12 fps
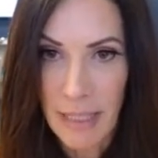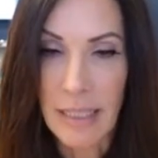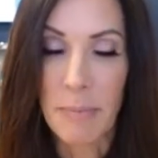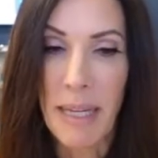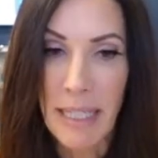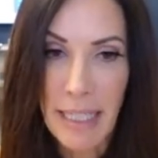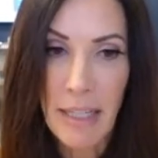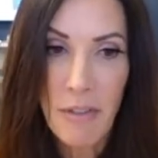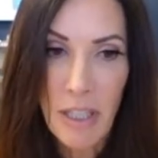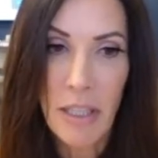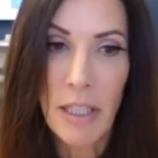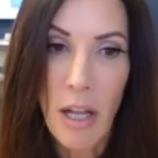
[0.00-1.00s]
It's been
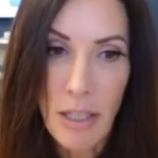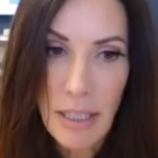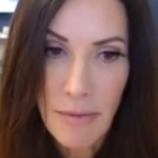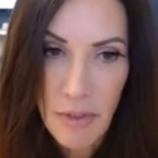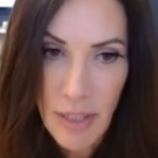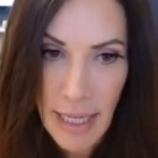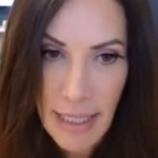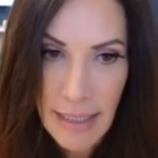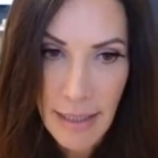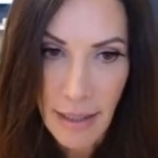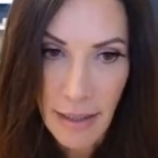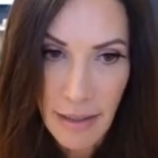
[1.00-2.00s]
given a lot of
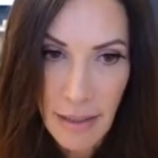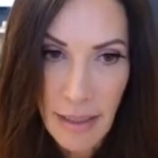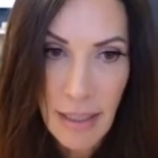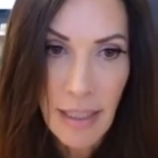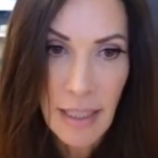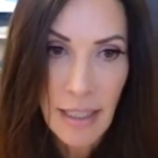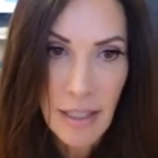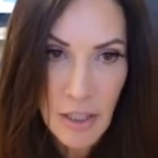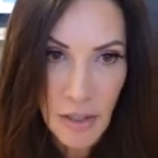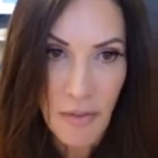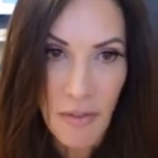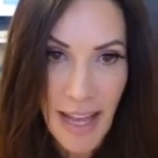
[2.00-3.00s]
data
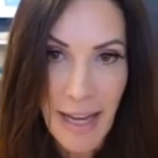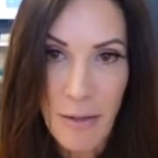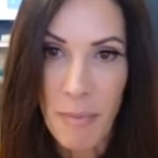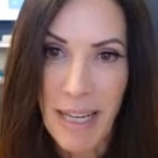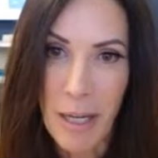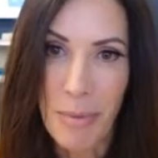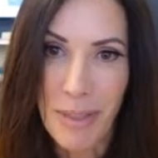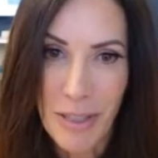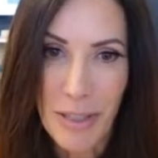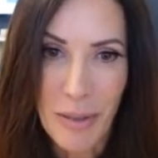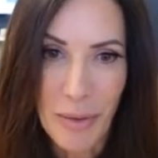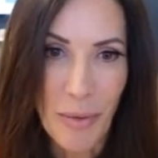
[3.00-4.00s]
to then be able
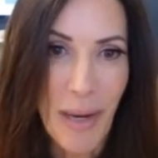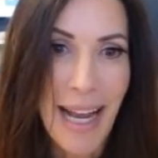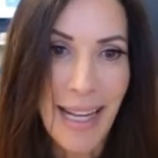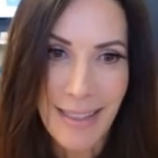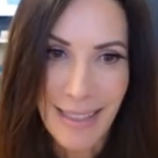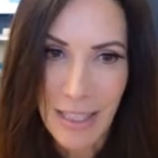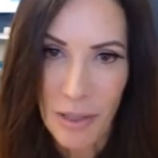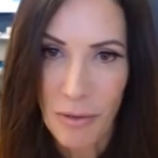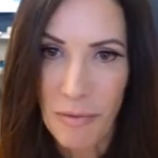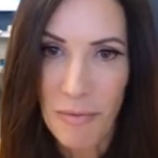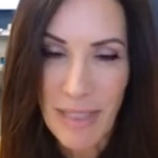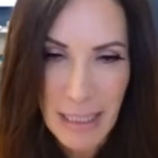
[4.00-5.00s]
to
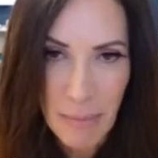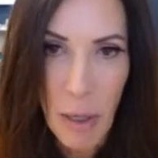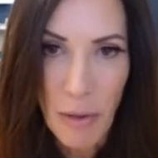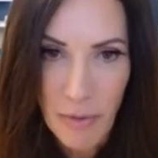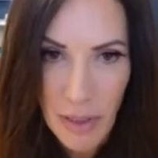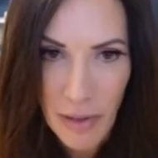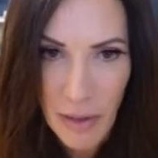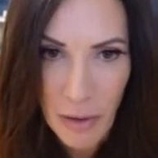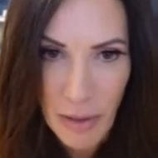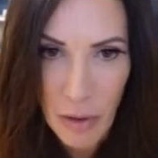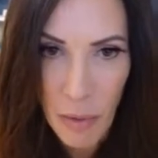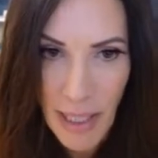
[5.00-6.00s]
answer and respond to
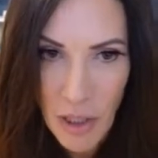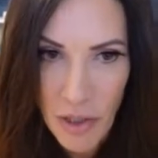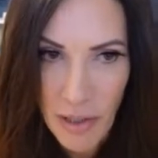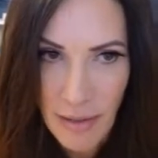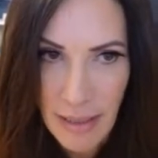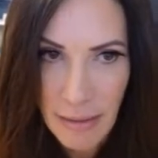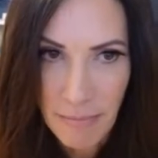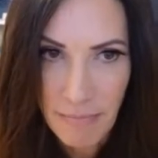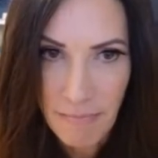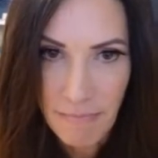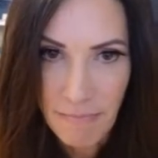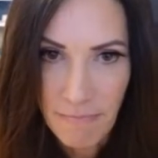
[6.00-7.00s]
those questions.